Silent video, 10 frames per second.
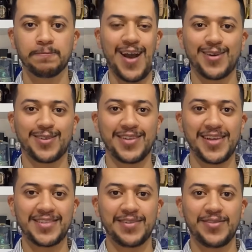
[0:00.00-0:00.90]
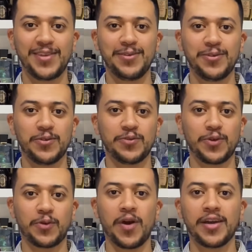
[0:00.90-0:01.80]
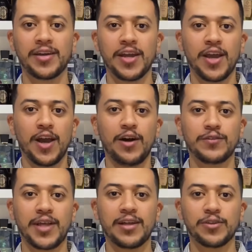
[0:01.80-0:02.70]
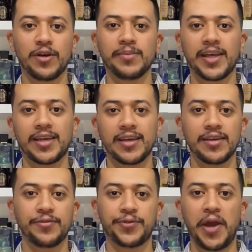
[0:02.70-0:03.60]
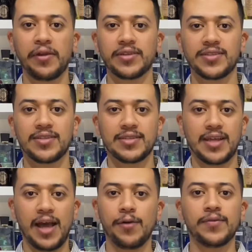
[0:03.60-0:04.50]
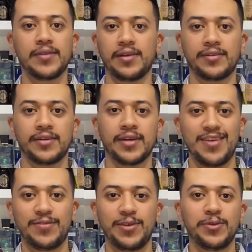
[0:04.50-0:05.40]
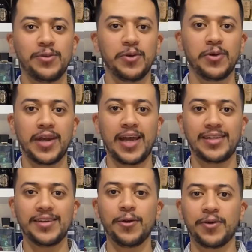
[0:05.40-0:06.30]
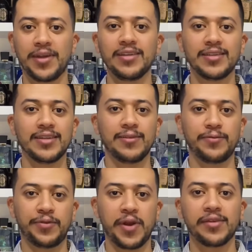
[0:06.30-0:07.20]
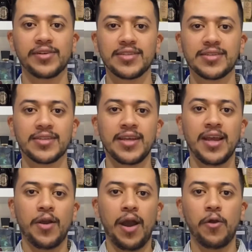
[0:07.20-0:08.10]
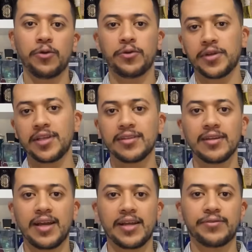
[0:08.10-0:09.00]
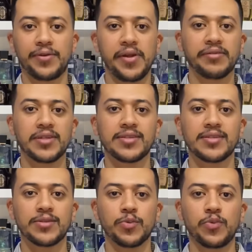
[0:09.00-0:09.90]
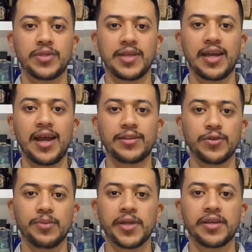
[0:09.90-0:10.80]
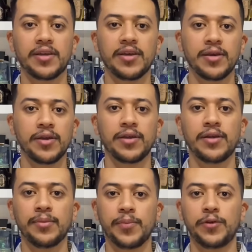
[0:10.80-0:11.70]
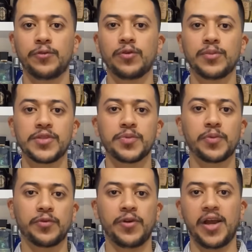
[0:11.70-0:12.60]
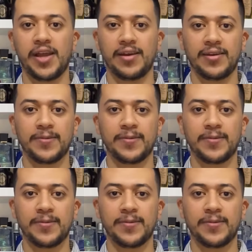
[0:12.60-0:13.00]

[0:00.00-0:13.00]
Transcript: Our today's review for one of the atomic fragrances out there. A review on an Oriental fragrance or Oriental-like fragrance with an atomic performance profile.